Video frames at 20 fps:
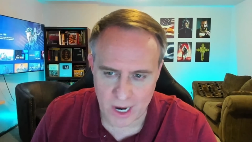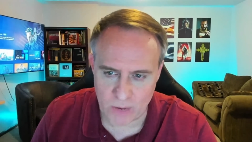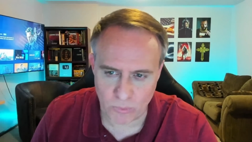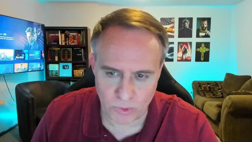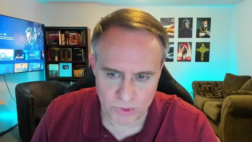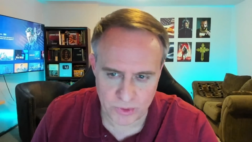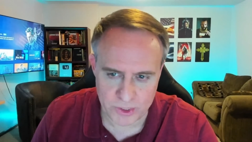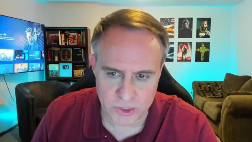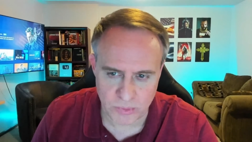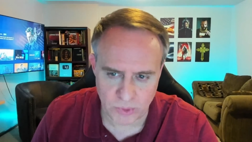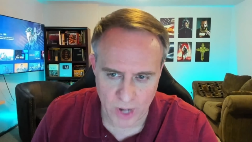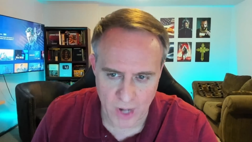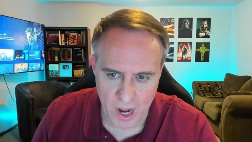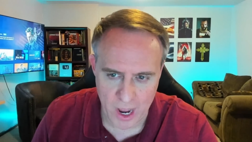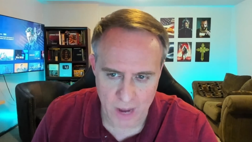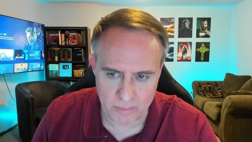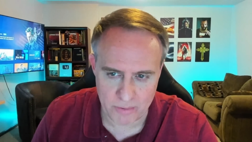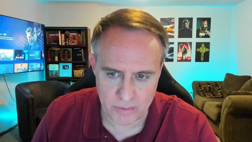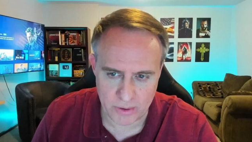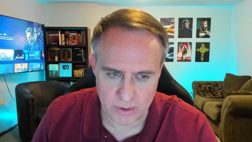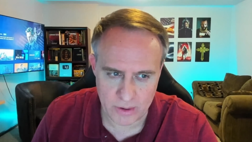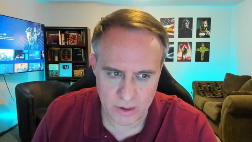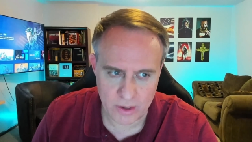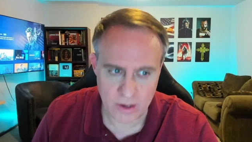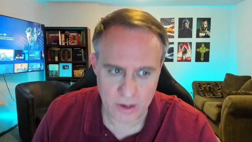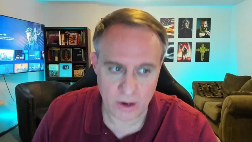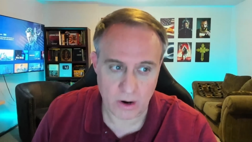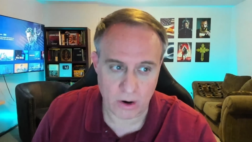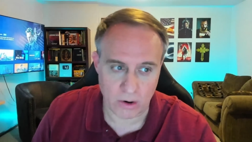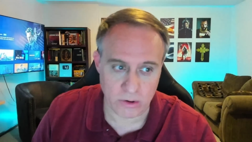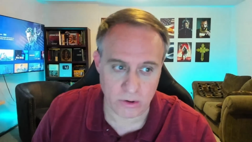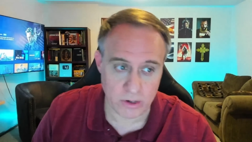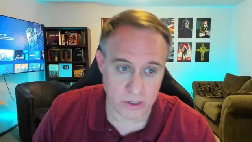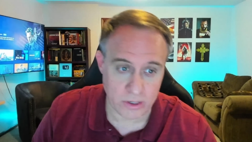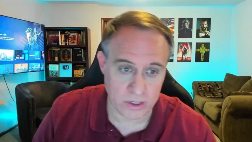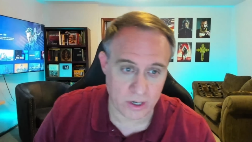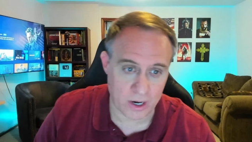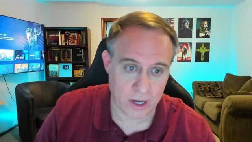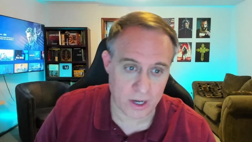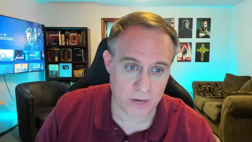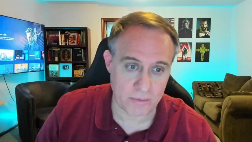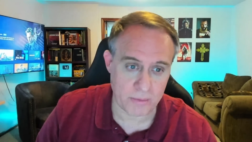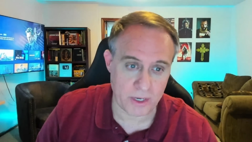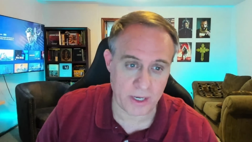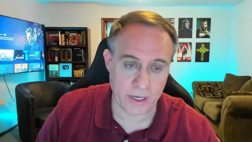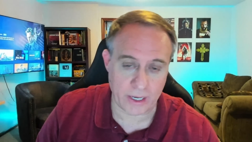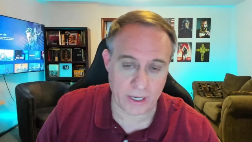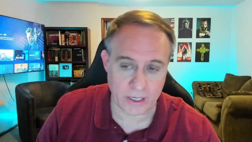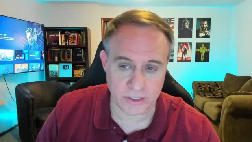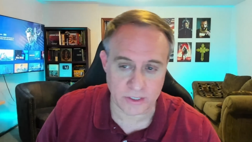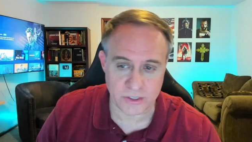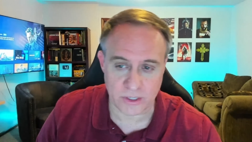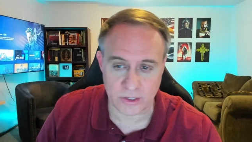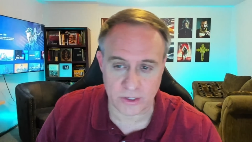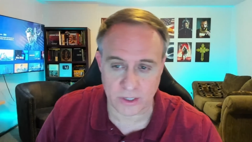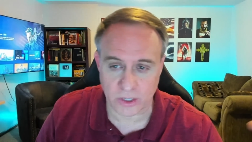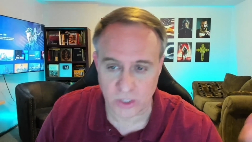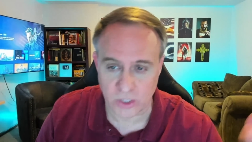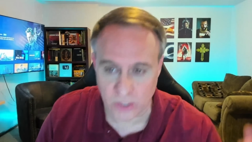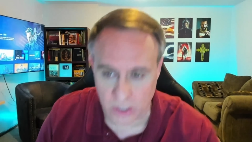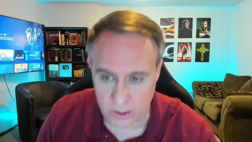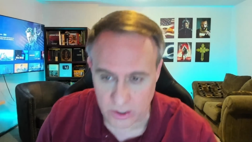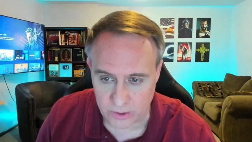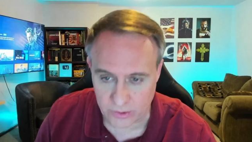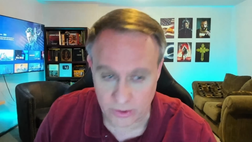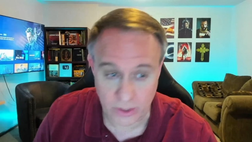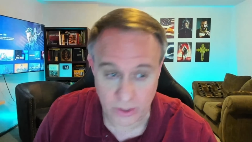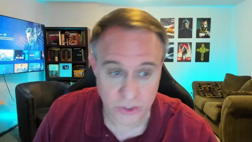when this would happen. Our economy is in the gutter.